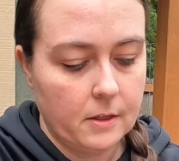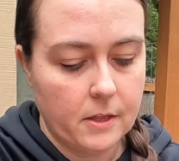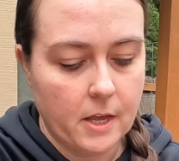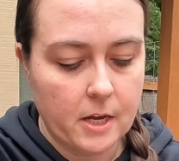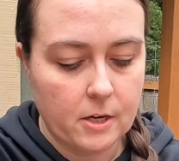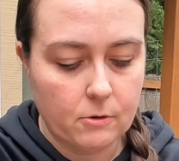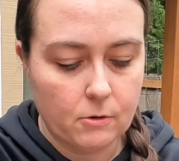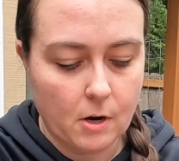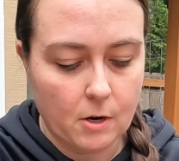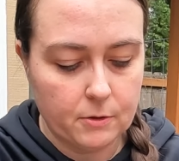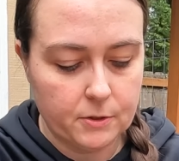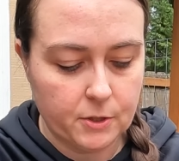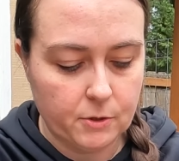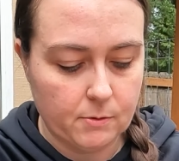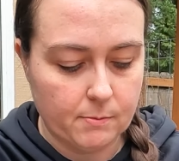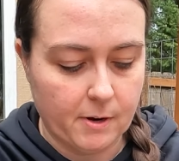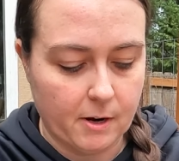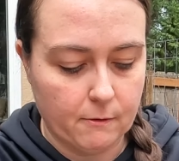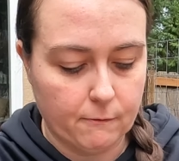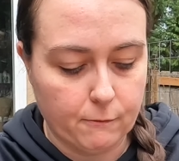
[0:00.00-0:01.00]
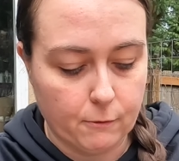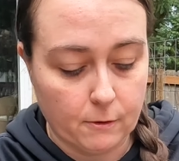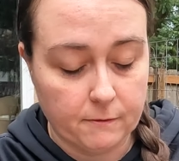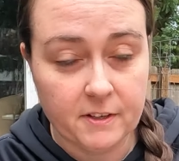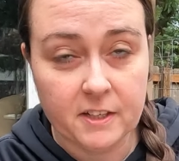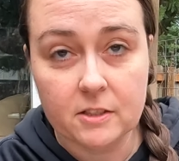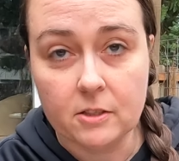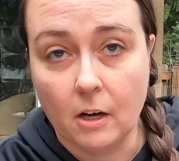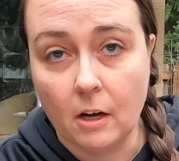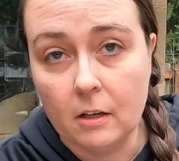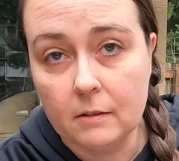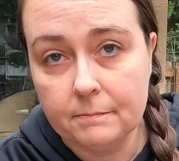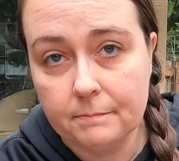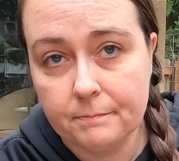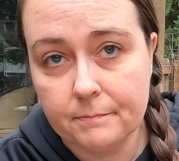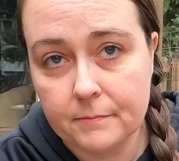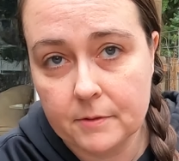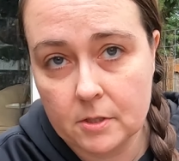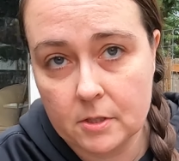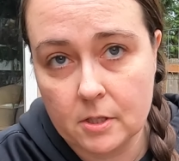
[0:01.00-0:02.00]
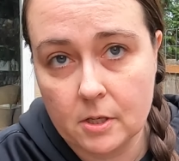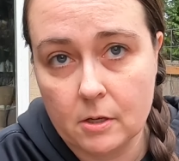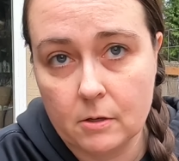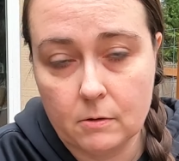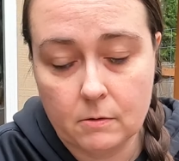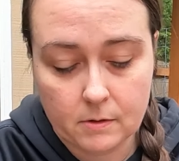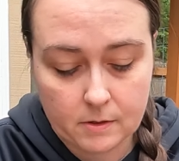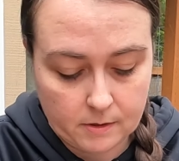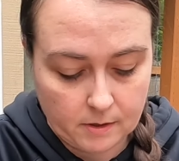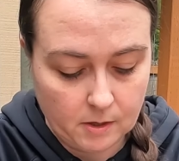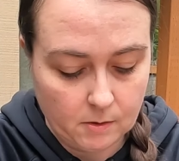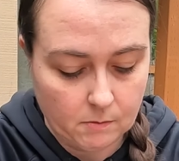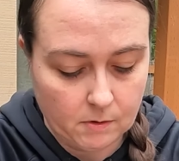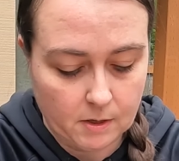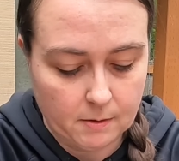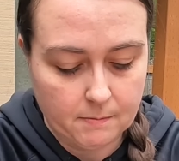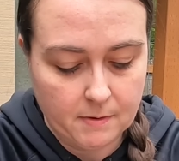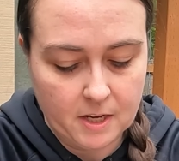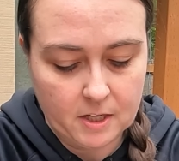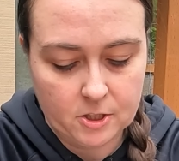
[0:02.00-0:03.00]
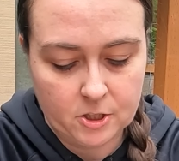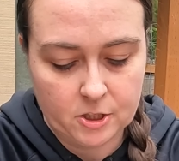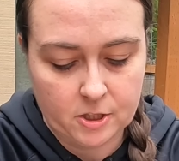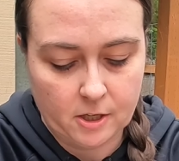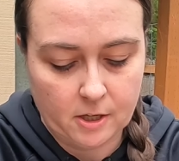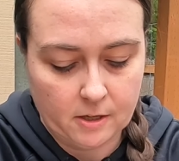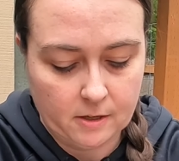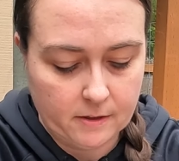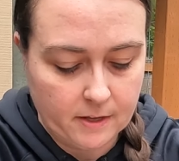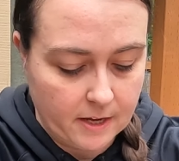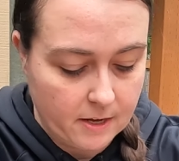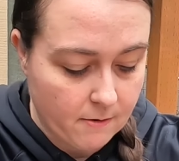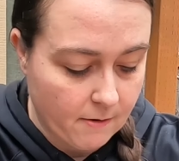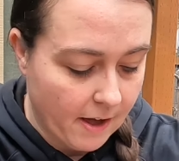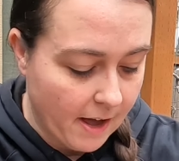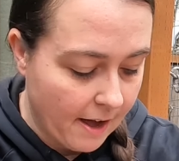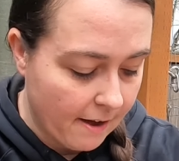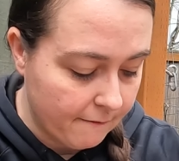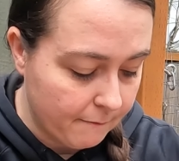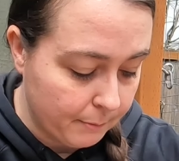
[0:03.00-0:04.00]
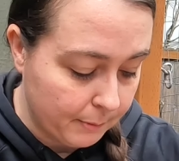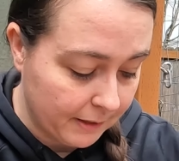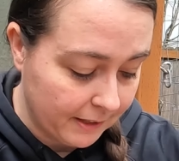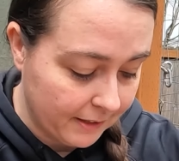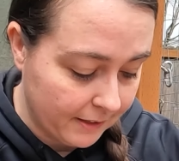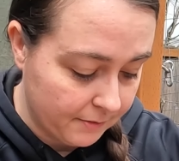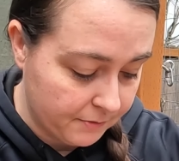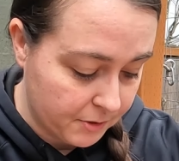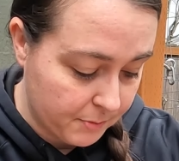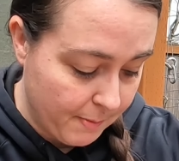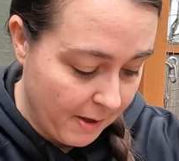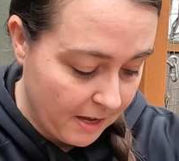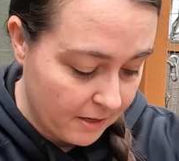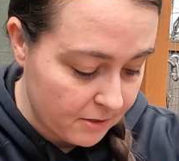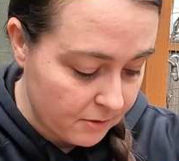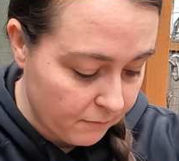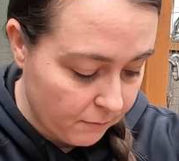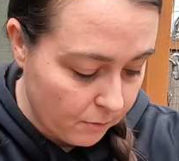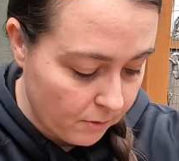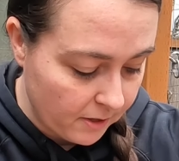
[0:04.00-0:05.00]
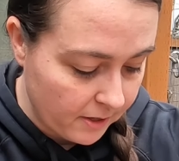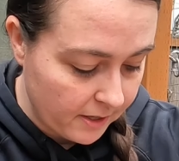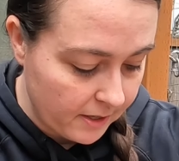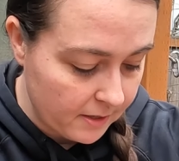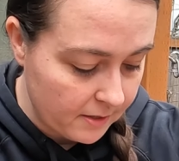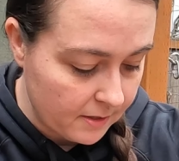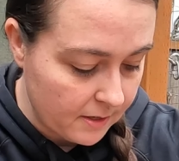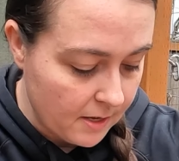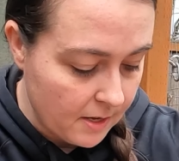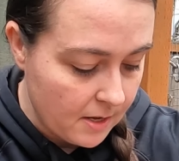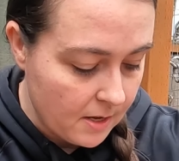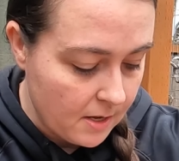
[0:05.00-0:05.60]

They grow to about four feet tall, so you want to make sure that you have plenty of space for it.